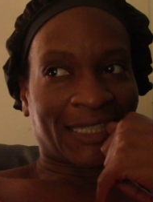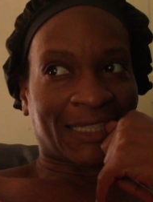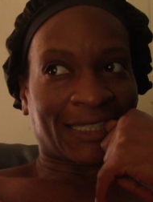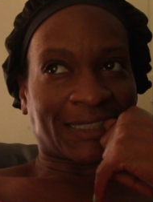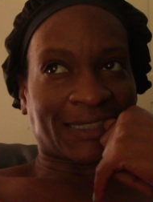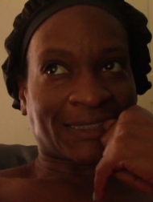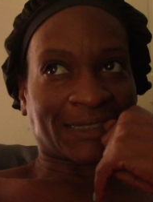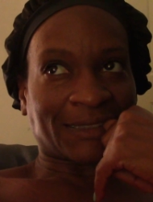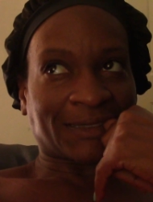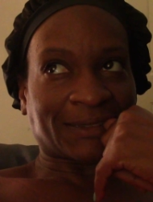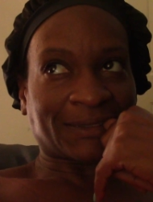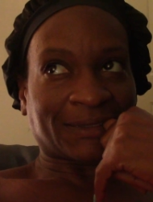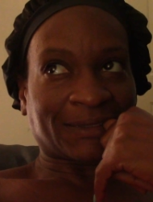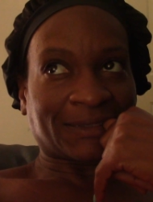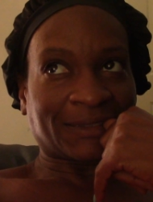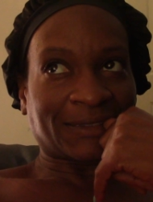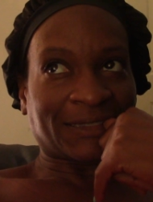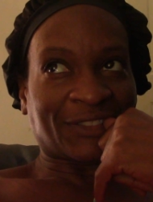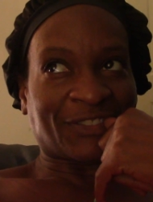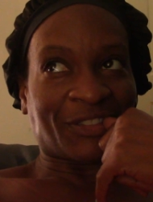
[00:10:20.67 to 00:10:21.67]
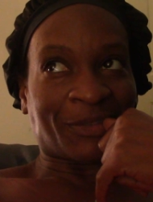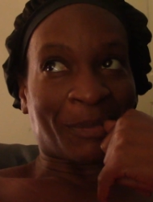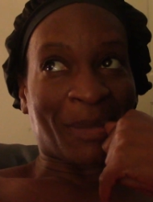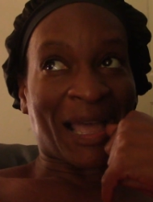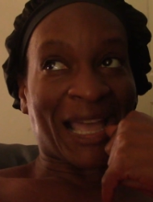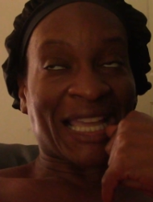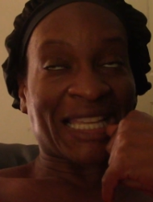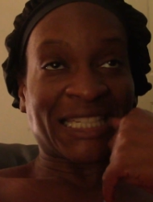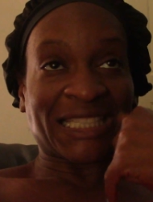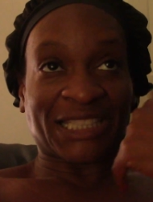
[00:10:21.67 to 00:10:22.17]
Um, if
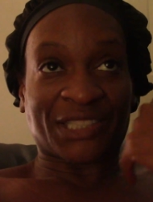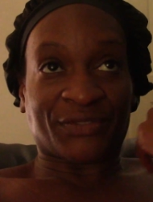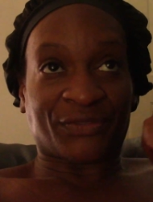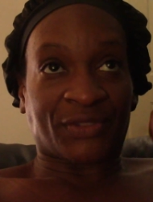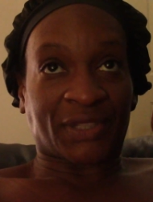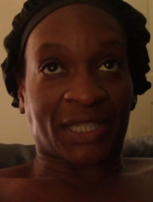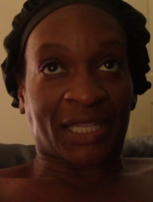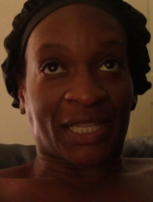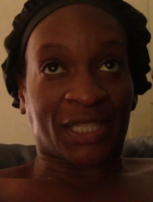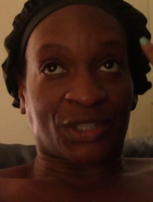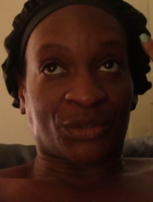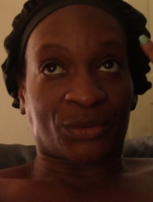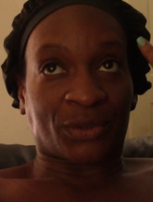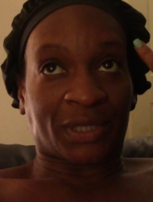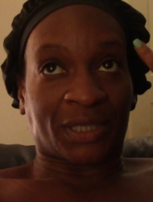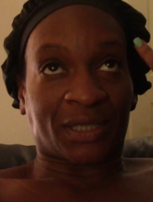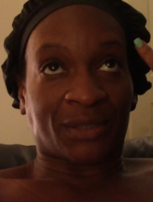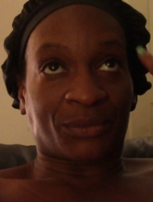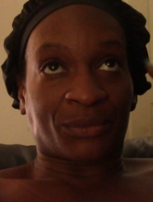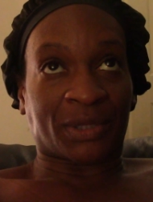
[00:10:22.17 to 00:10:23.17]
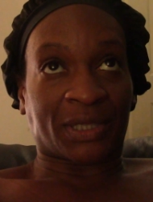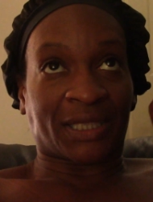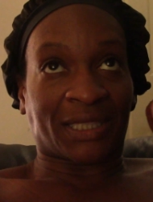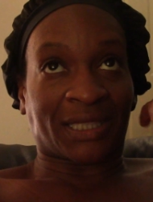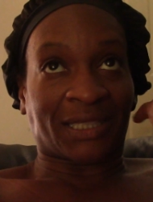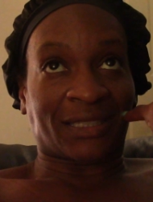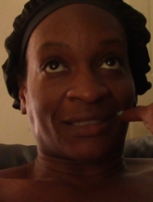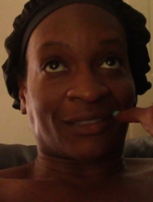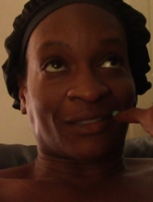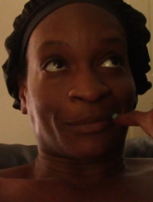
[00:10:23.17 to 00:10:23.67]
Amaya doesn't feel like doing it, well
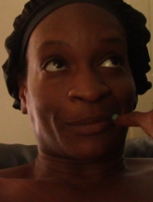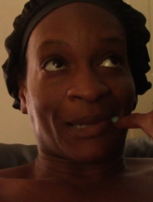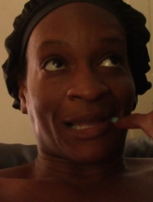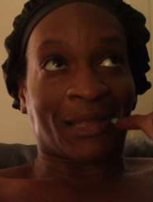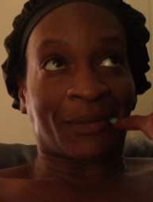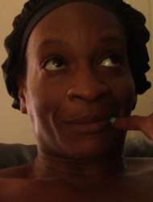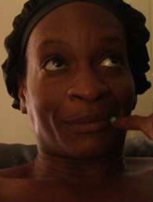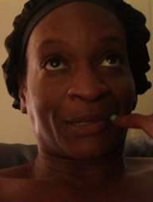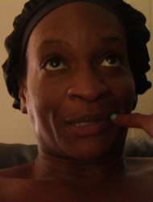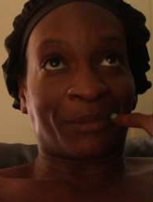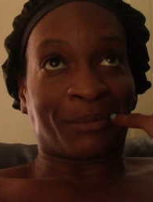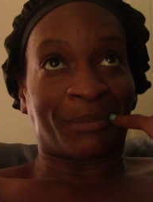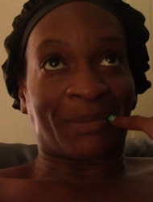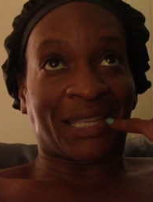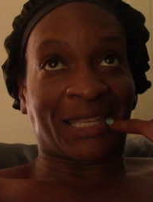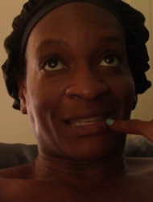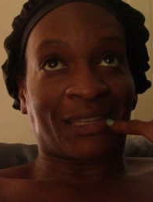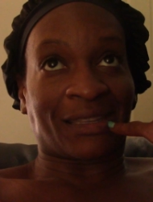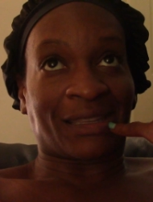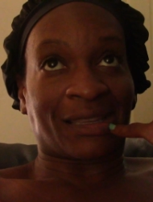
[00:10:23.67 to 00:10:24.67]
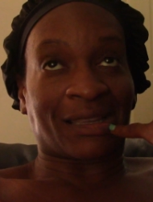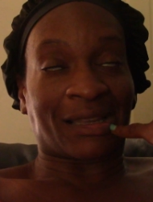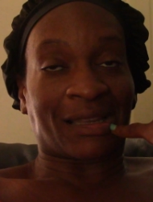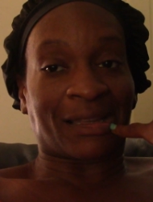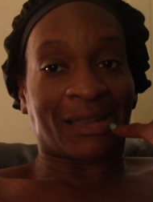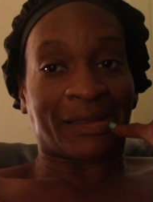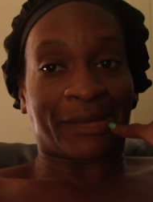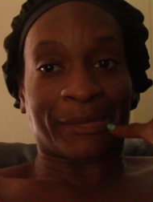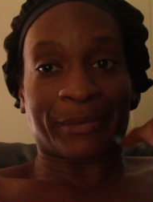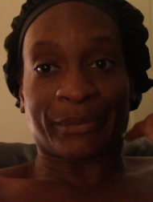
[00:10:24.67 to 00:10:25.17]
then it'll probably be me,
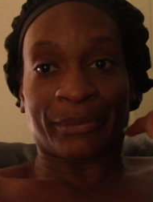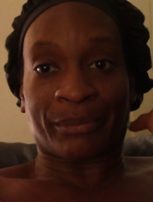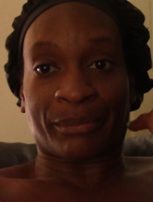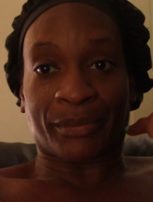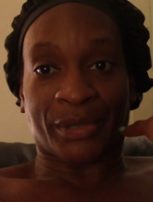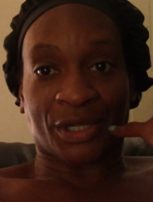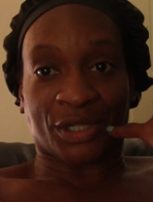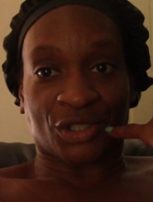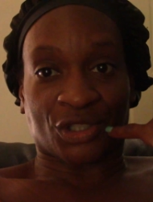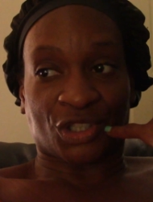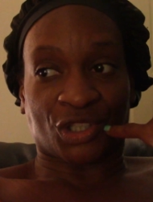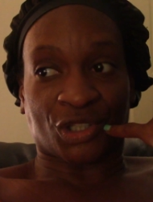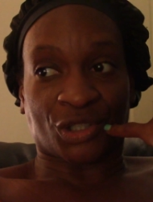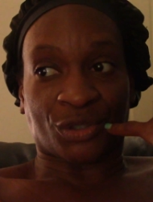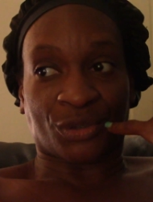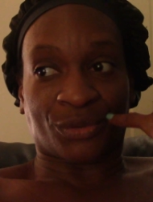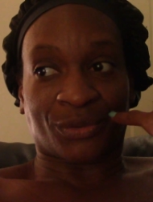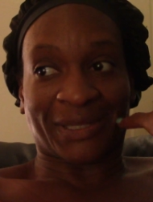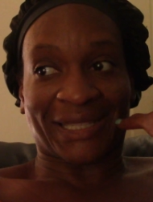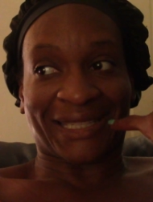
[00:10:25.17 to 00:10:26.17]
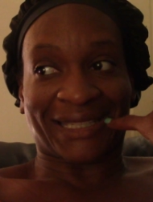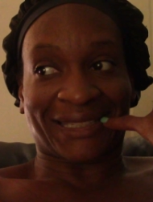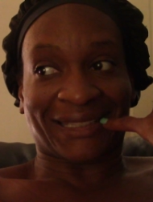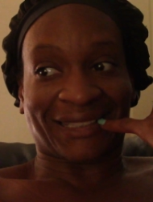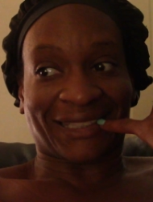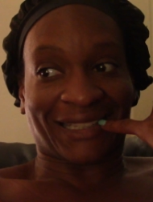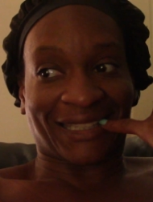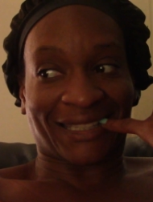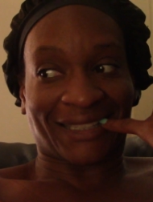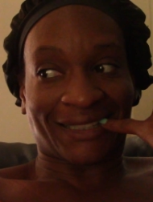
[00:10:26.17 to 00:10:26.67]
um, Murder Show, and
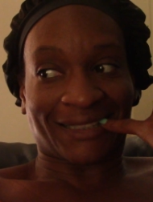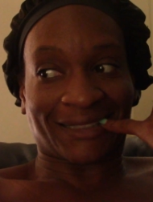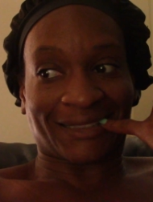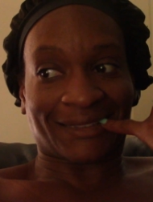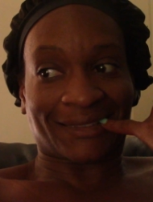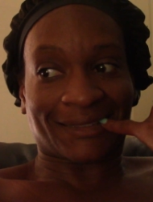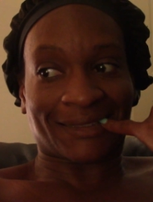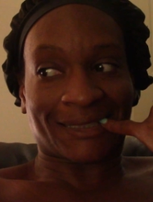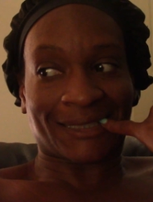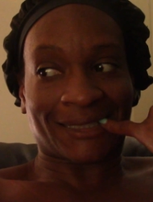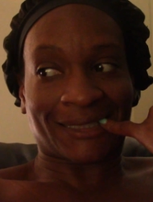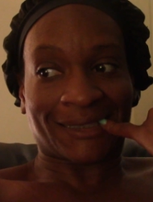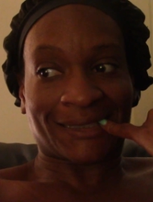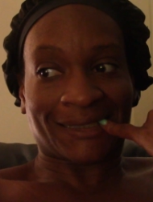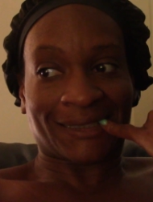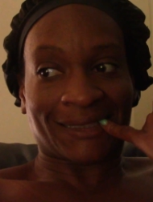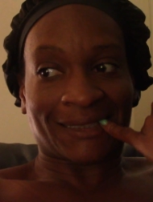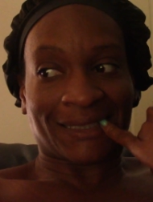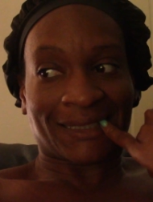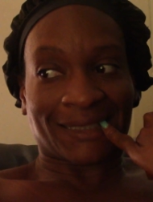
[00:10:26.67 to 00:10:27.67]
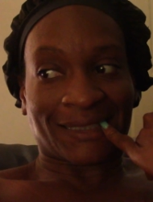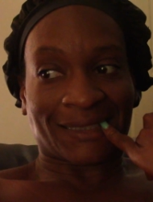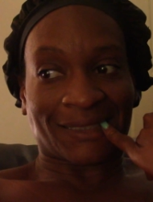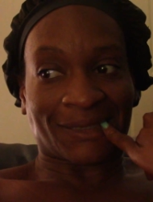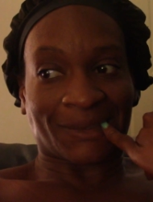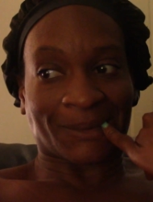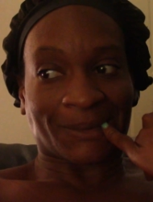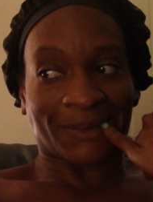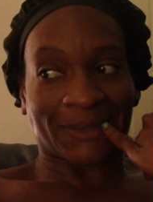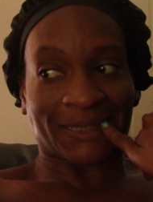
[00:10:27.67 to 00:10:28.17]
Laiya
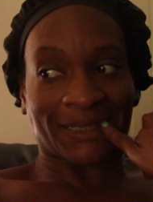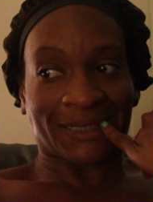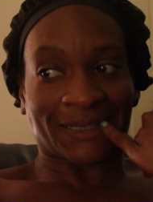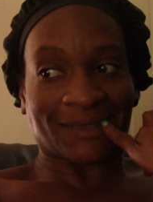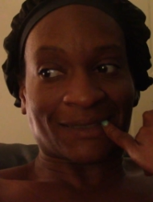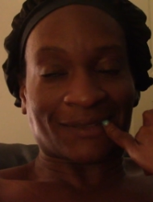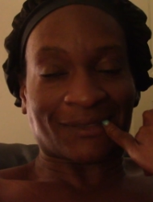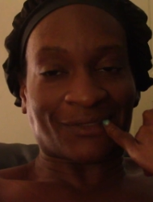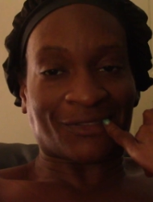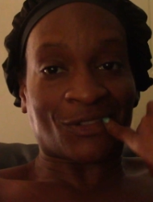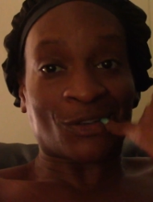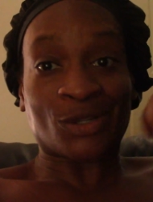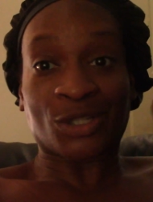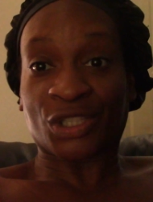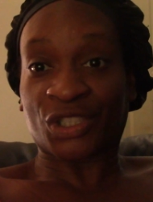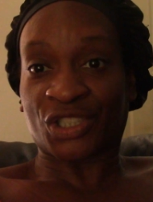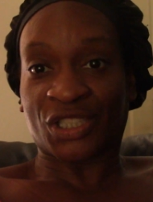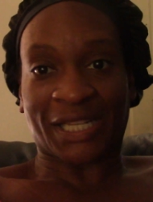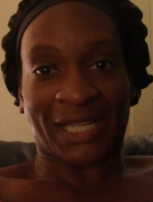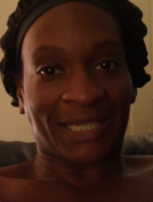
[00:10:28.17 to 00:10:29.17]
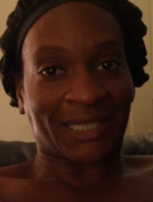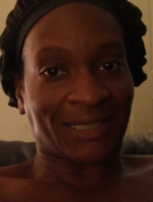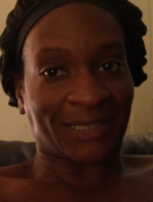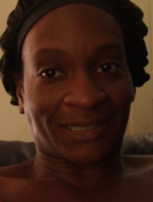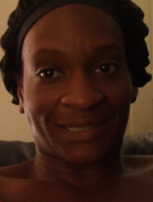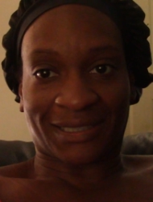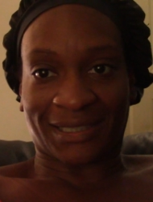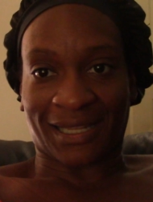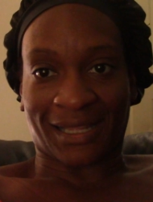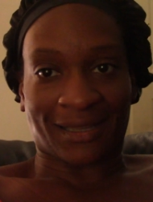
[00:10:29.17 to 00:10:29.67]
doing it. Of course,
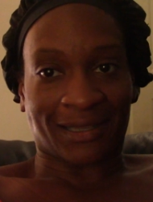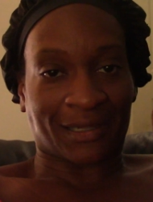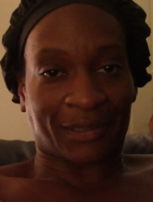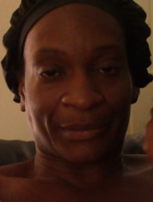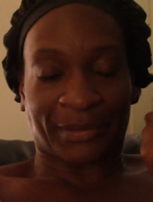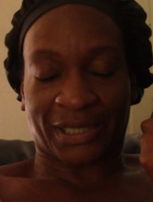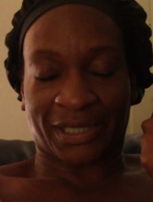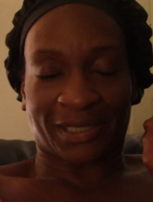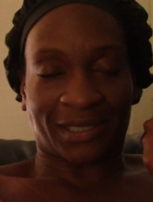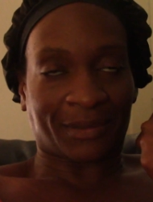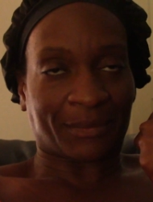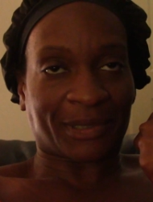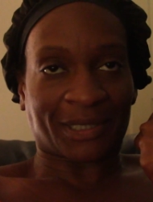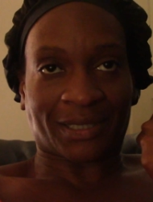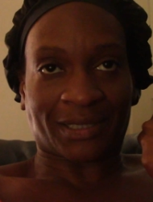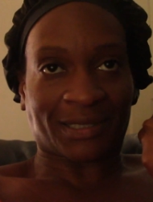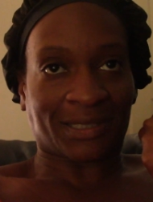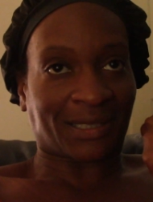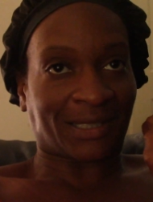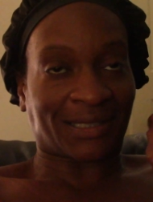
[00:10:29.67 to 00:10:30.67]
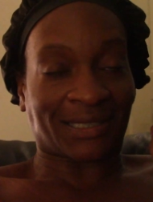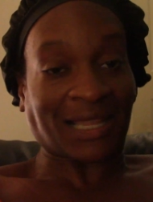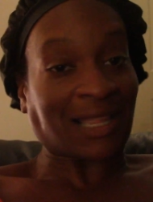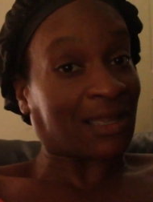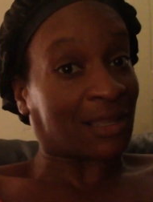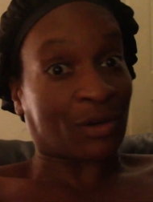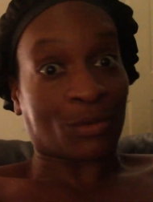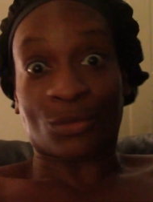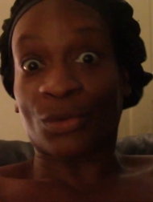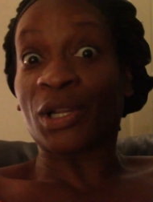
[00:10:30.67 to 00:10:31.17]
Jaden's not going to be in it because he's not
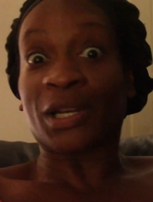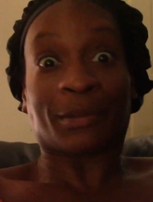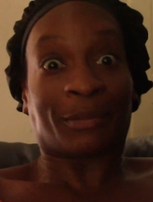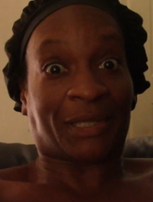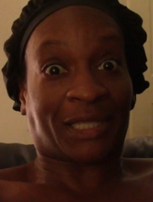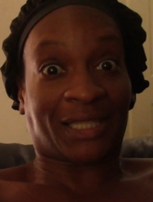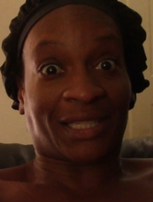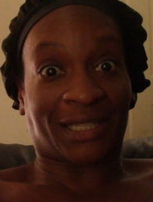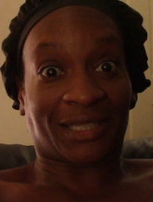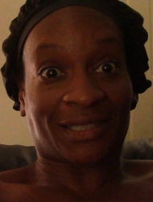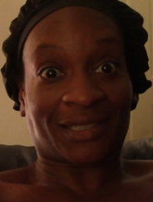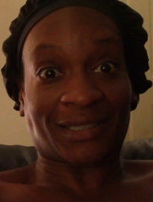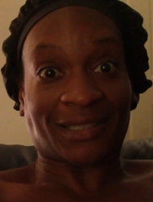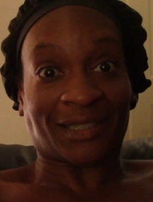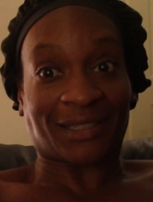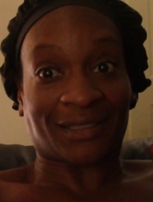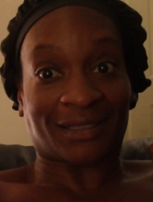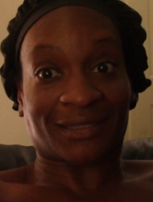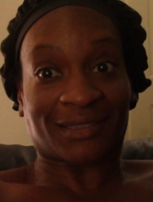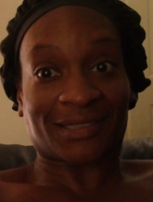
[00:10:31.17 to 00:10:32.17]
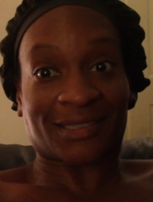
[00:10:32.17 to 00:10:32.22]
going to want to be in it, y'all.